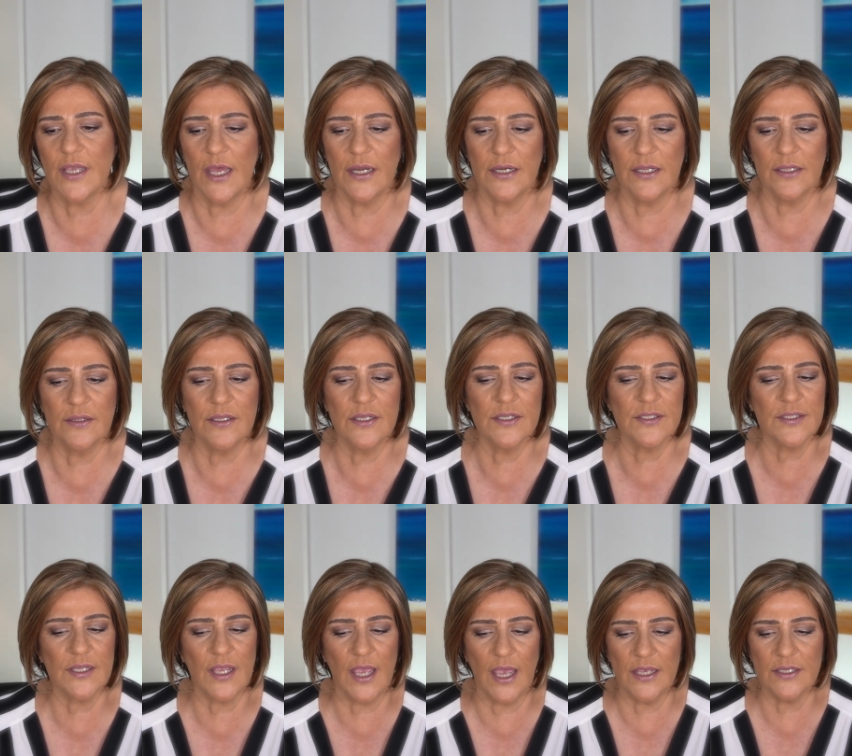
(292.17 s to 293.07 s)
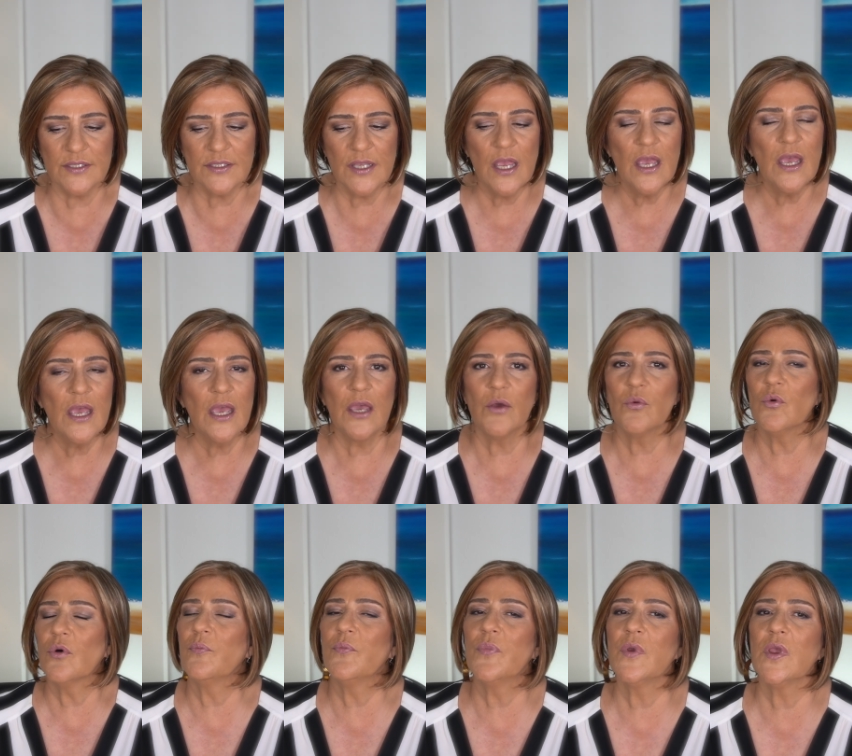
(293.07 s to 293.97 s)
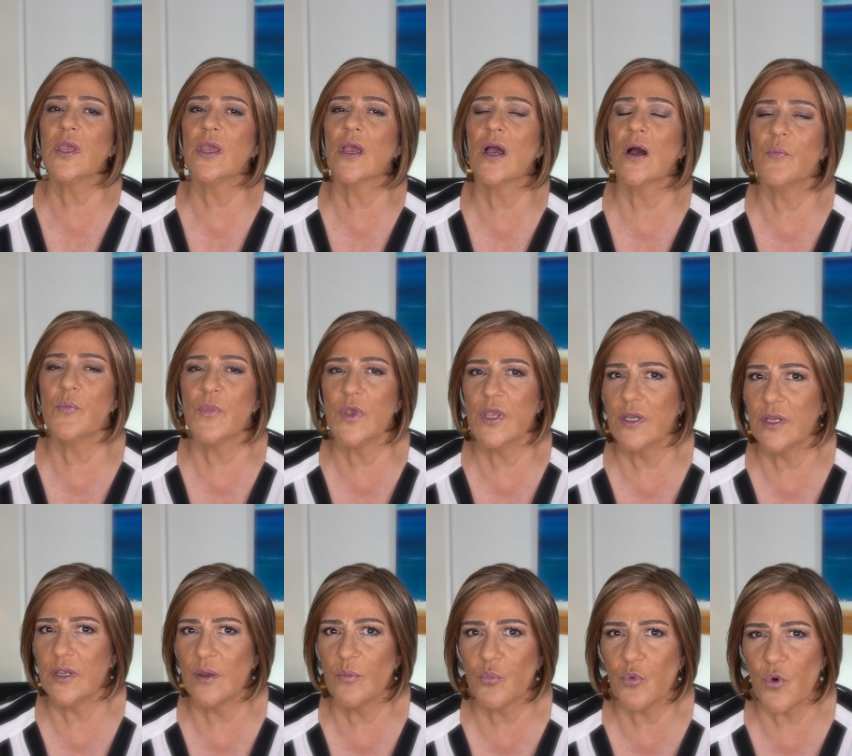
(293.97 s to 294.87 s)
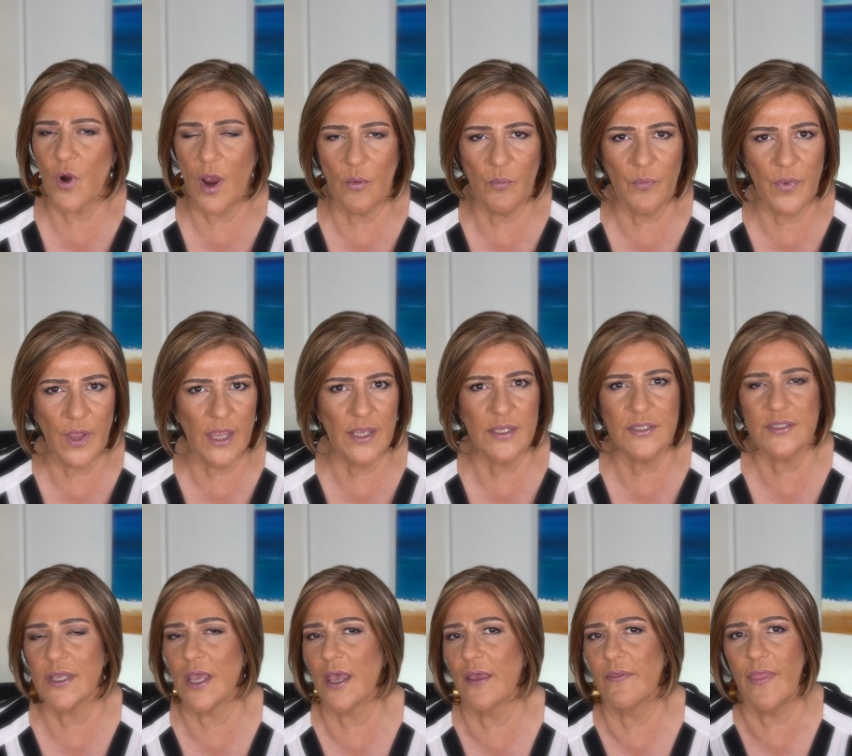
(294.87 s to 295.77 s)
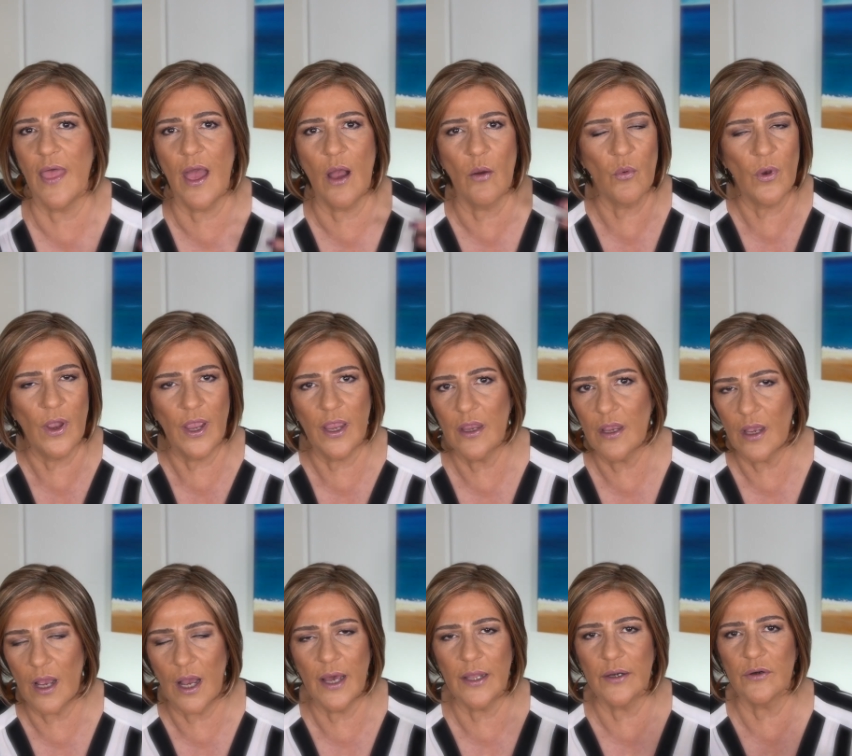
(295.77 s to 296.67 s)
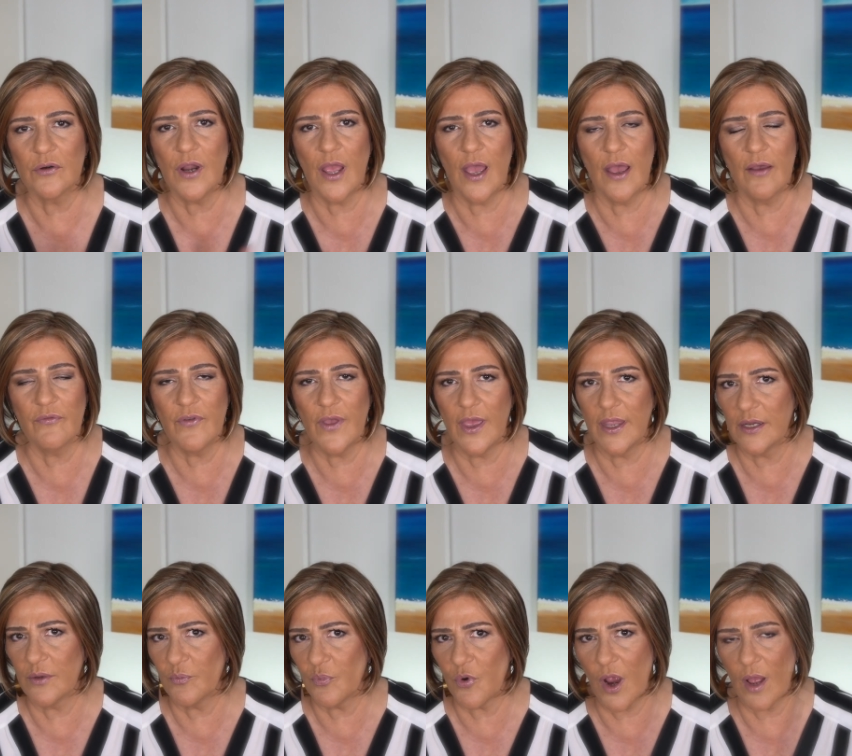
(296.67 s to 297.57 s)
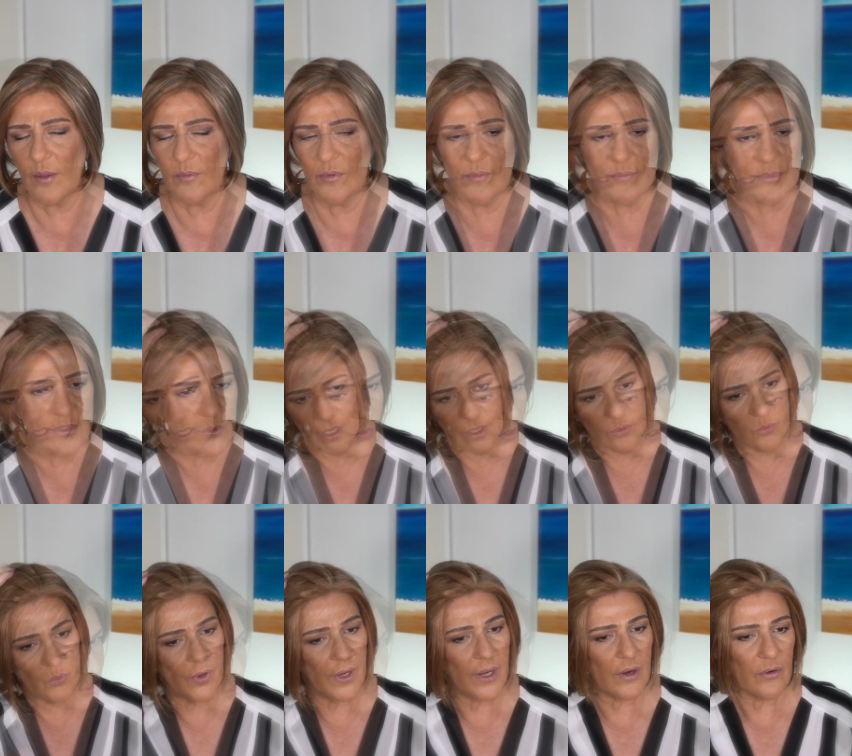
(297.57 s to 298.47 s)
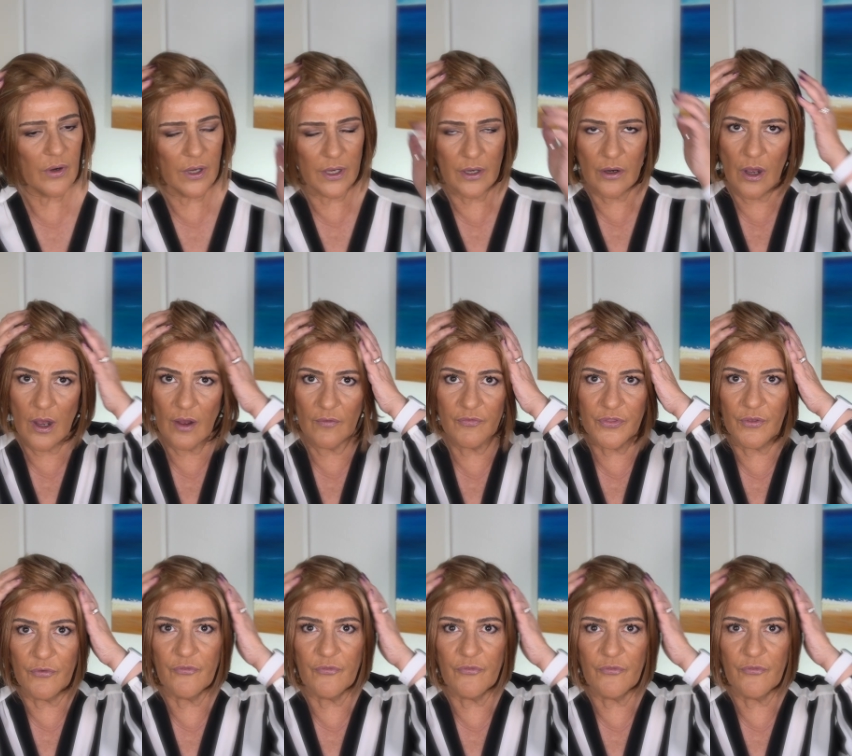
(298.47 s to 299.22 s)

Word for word: And in this case, it would be a medium brown base. And that way I don't have any problems. You can wear it off the